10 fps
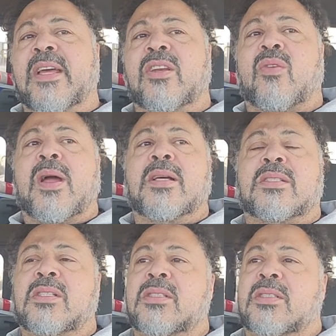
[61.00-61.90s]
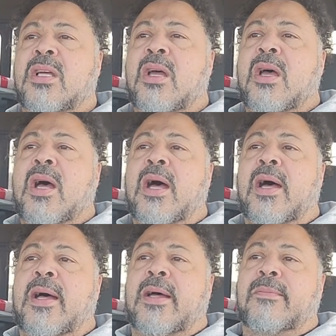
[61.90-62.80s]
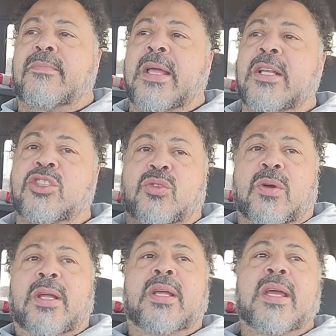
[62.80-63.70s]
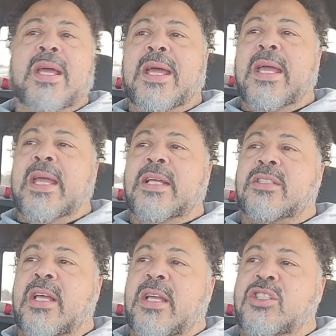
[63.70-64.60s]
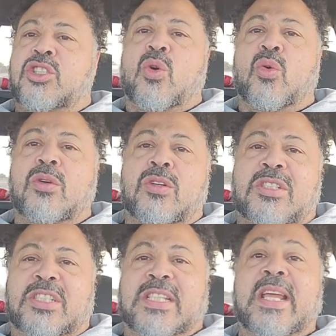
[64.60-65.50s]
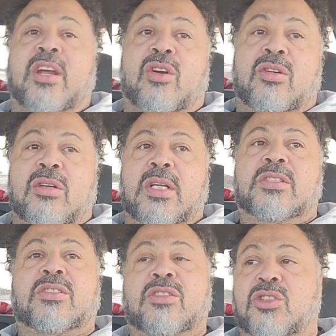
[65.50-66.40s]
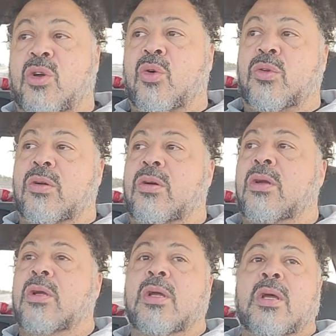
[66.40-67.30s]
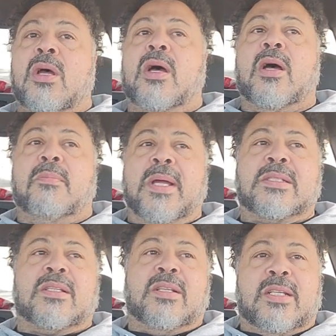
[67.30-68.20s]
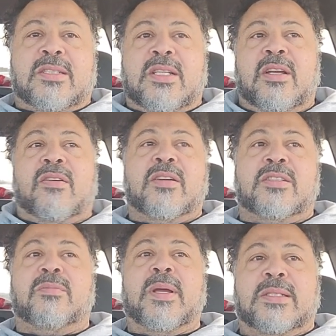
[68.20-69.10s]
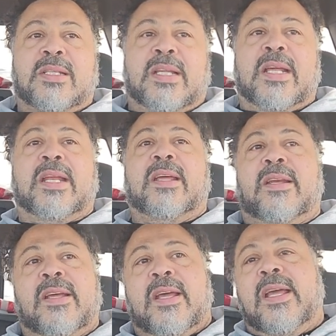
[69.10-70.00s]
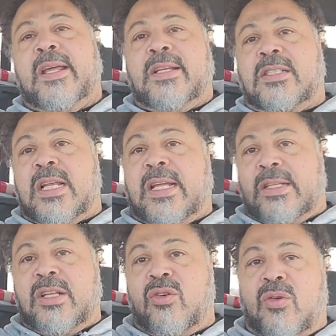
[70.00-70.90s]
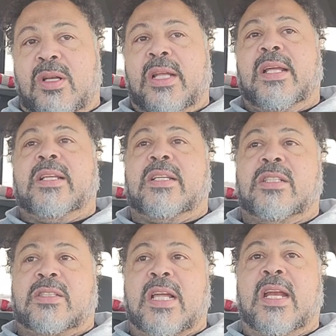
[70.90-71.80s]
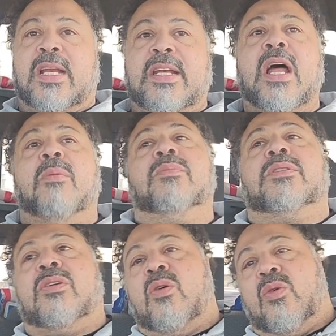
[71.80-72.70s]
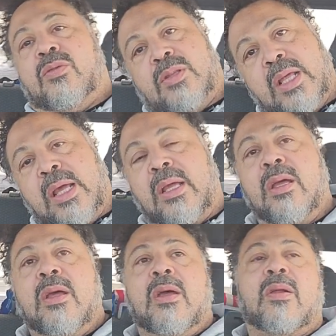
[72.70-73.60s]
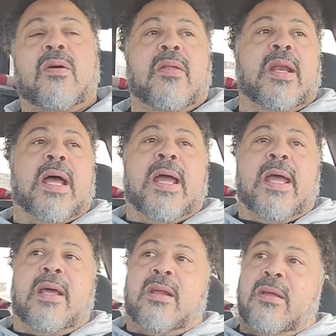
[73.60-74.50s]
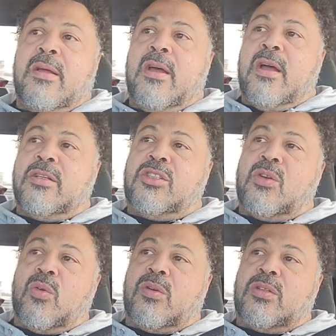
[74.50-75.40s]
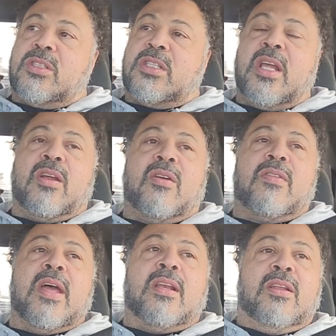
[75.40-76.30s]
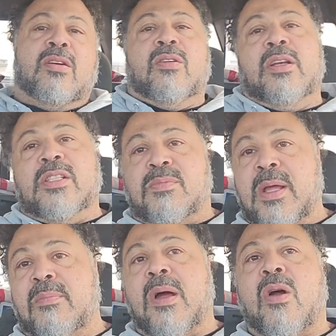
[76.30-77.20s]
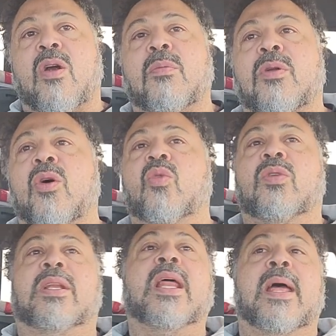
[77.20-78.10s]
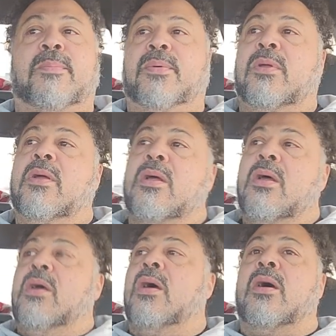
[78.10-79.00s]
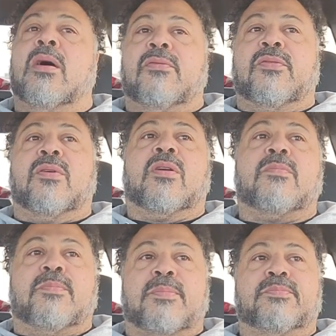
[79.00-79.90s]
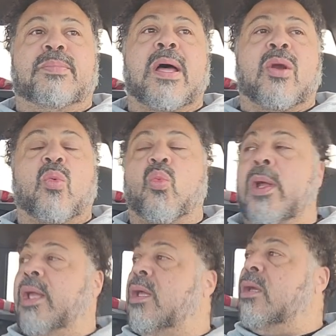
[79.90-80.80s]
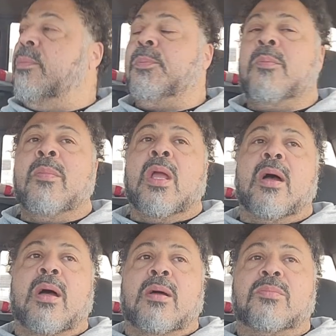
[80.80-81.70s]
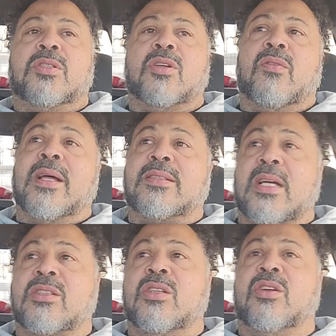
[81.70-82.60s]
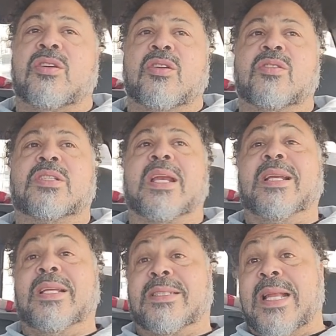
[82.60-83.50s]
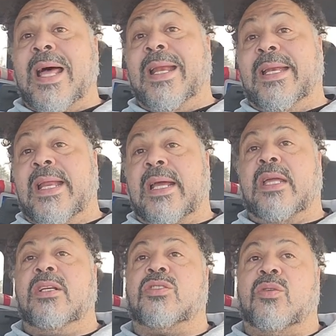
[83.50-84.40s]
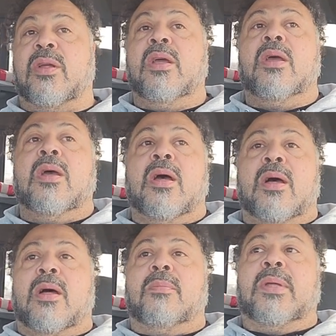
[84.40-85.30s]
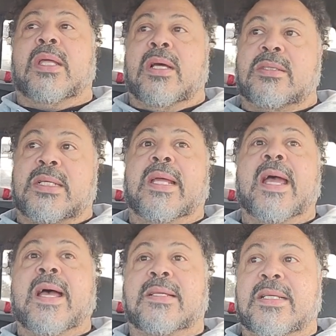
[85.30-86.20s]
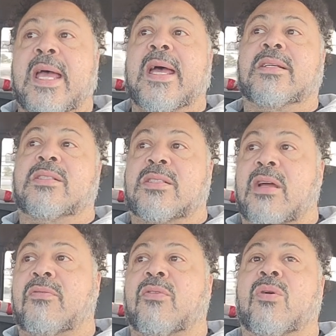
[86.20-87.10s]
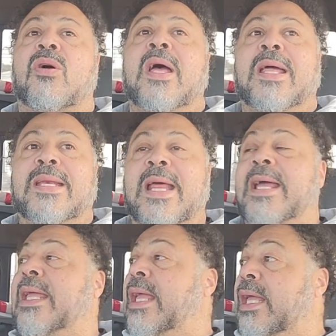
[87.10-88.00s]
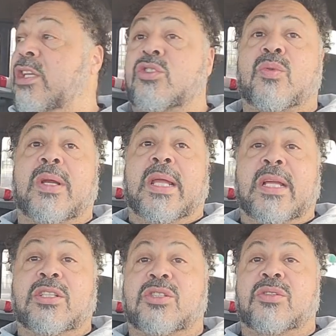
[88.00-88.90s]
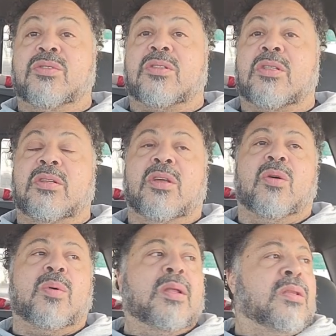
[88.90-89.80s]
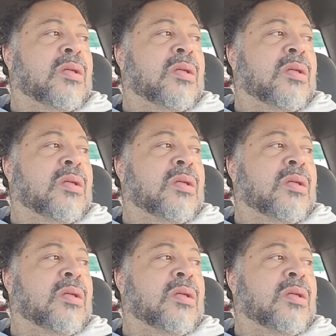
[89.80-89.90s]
Vander Esch's uh, injury is a shoulder stinger. It's the shoulder, uh, basically a stinger is you basically get hit and it's like literally just kind of numbs the whole thing and all that. I had a, a shoulder stinger that literally just made my arm go limp uh, for about a week. Um, so that's actually good news that it is not a neck injury uh, because he has had several neck injury issues to deal with.